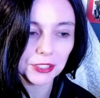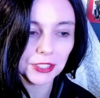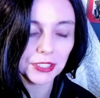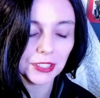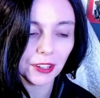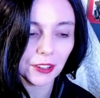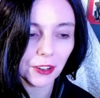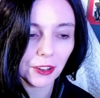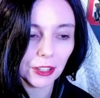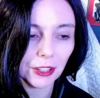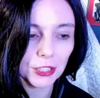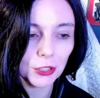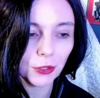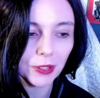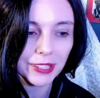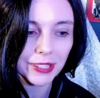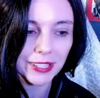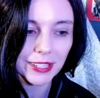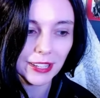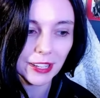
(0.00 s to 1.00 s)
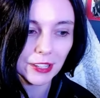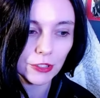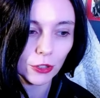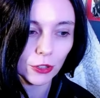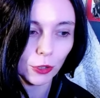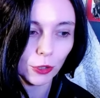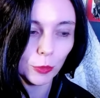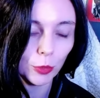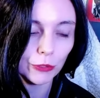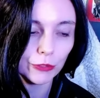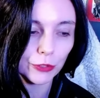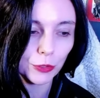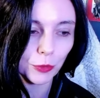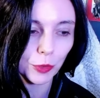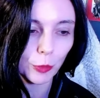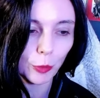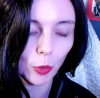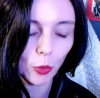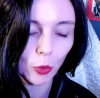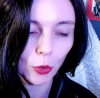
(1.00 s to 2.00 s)
he's got all his crazy tentacle moves with
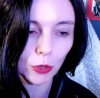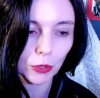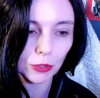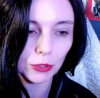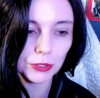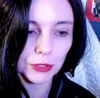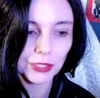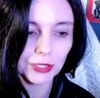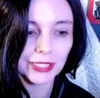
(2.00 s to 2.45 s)
the portals.